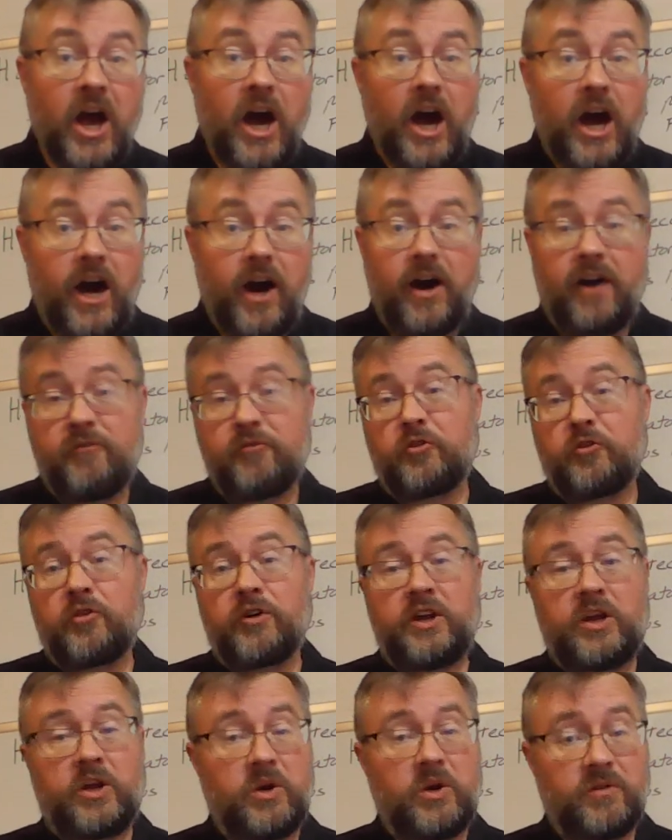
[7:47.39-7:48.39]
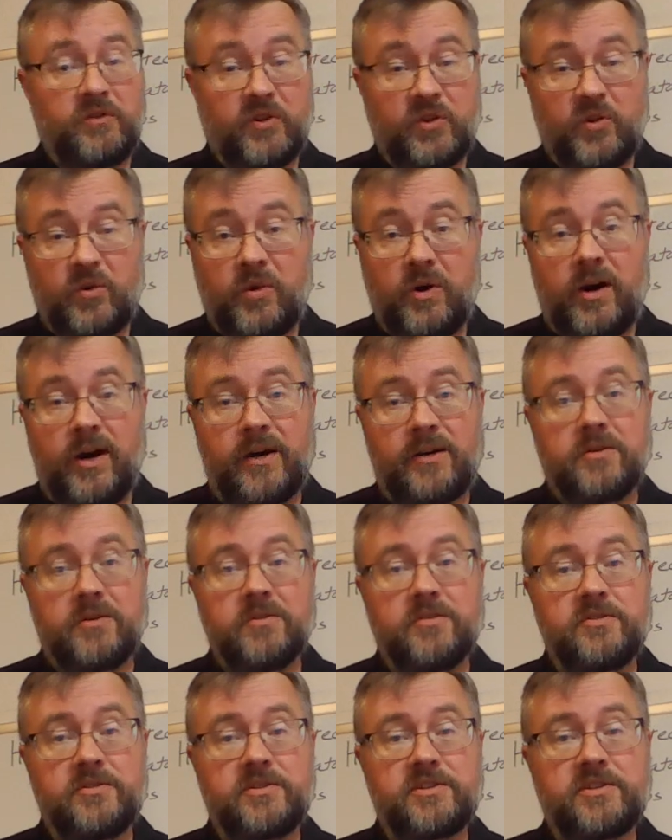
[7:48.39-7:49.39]
hovering over the
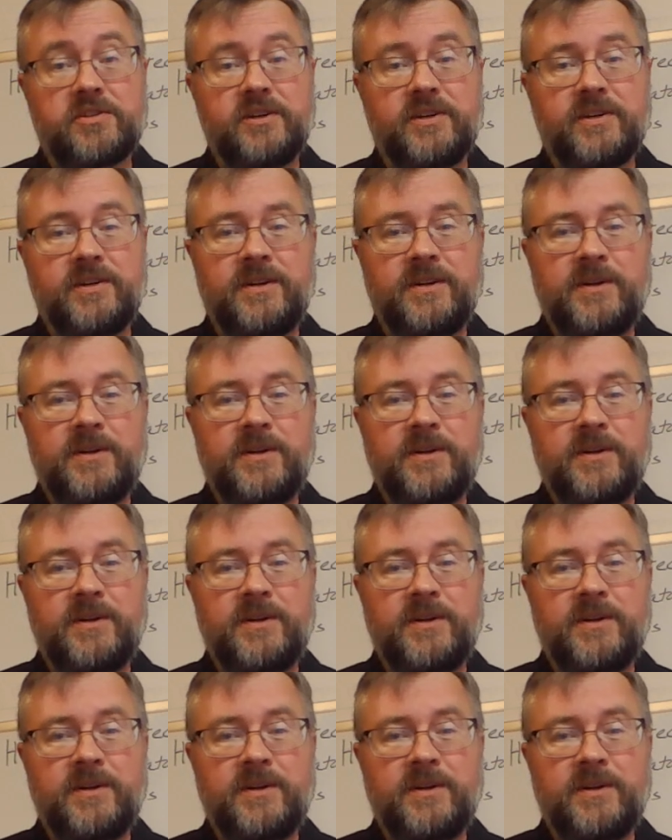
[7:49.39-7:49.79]
waters.